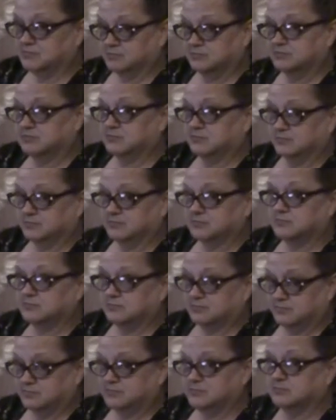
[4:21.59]

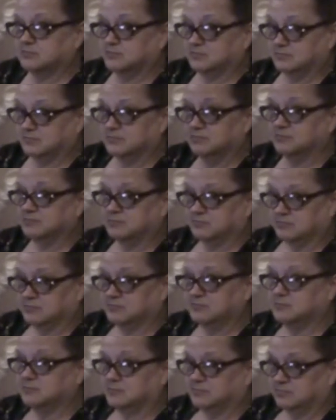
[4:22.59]

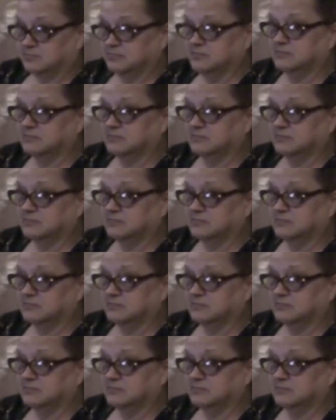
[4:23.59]
Nobody speaks.